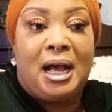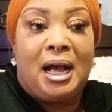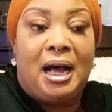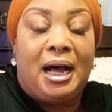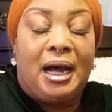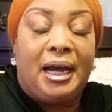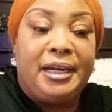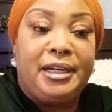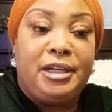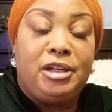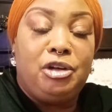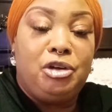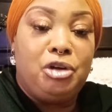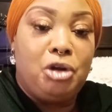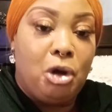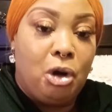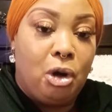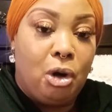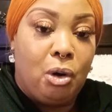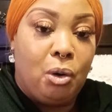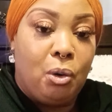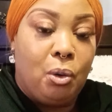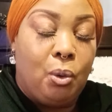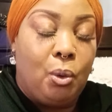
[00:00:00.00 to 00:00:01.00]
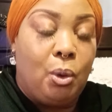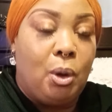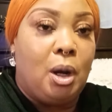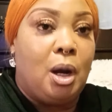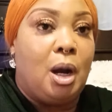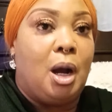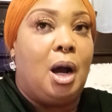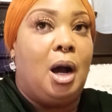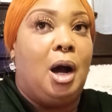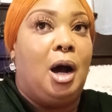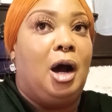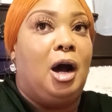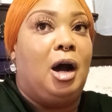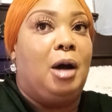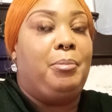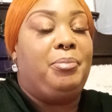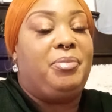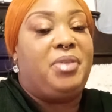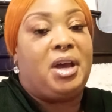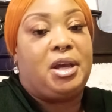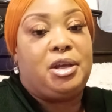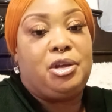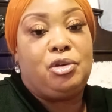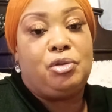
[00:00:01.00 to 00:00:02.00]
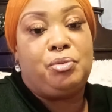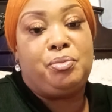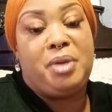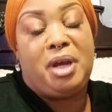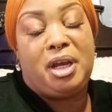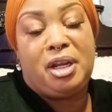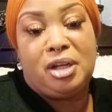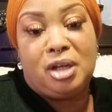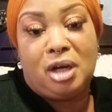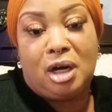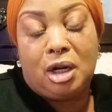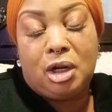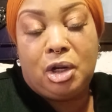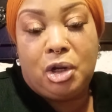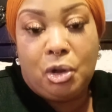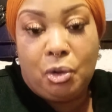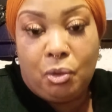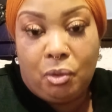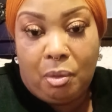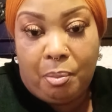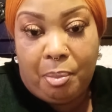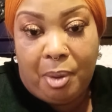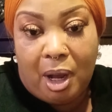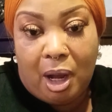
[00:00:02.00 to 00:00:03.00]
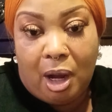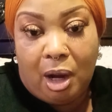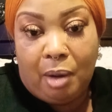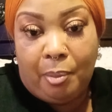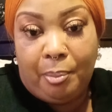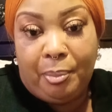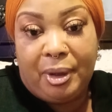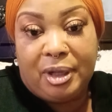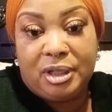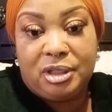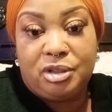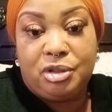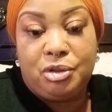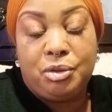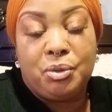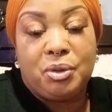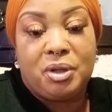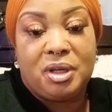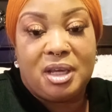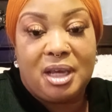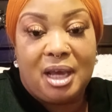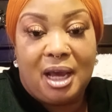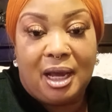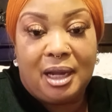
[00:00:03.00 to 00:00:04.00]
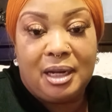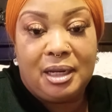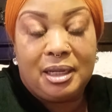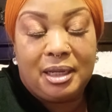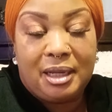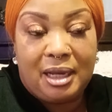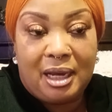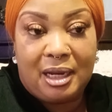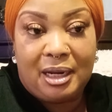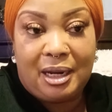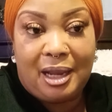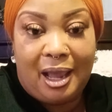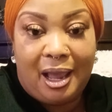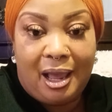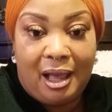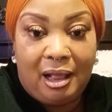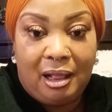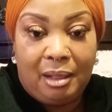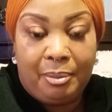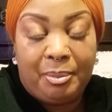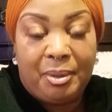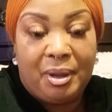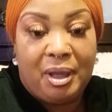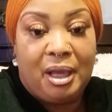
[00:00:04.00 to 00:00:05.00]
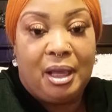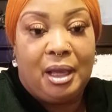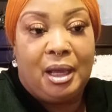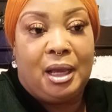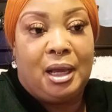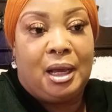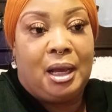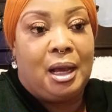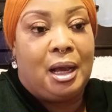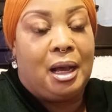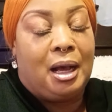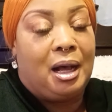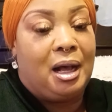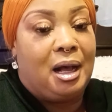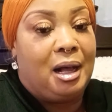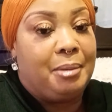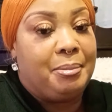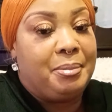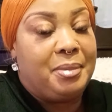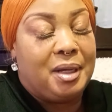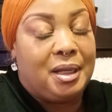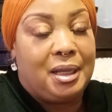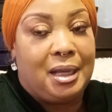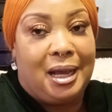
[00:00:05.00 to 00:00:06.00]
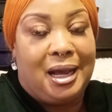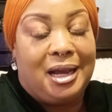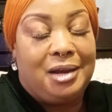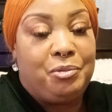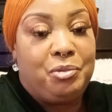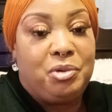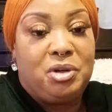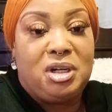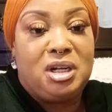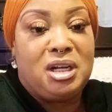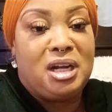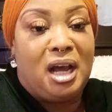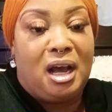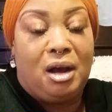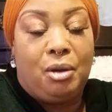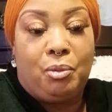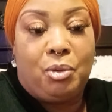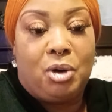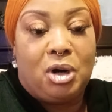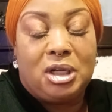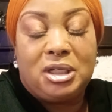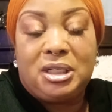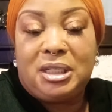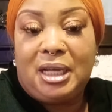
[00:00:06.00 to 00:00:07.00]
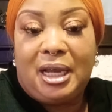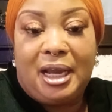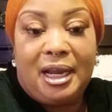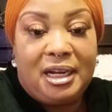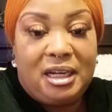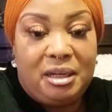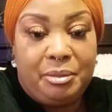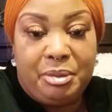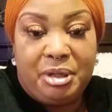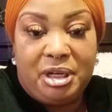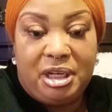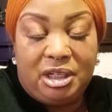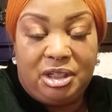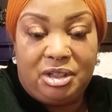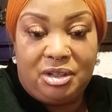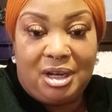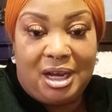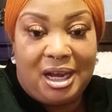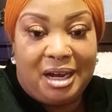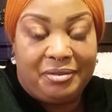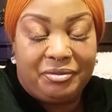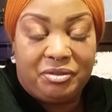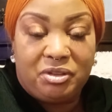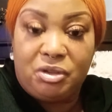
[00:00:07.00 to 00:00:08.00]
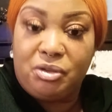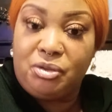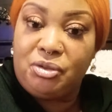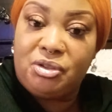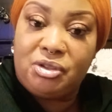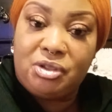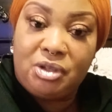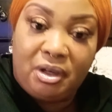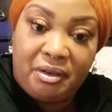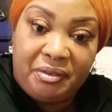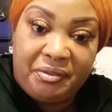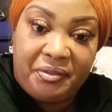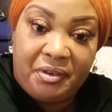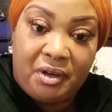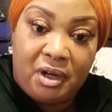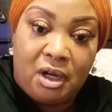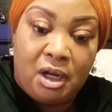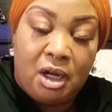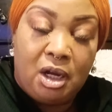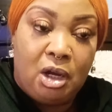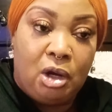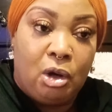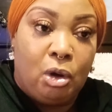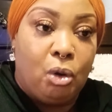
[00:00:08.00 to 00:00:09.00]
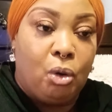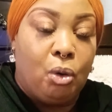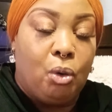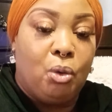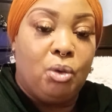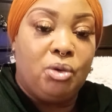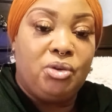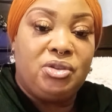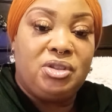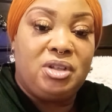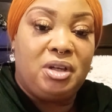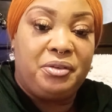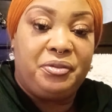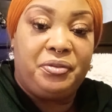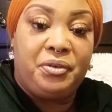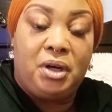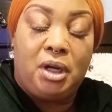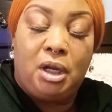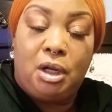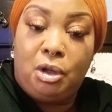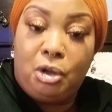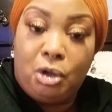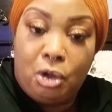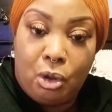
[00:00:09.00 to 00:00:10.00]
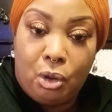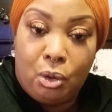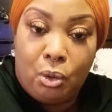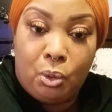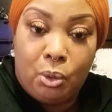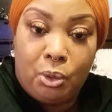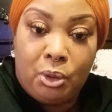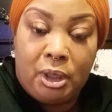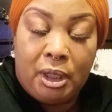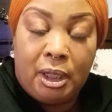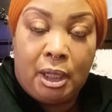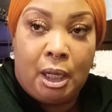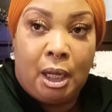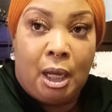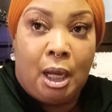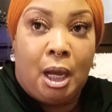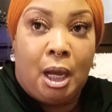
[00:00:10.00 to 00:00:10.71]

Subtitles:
I know that you may not know about, but you can get help. I would not want anybody to have to suffer or suffer alone,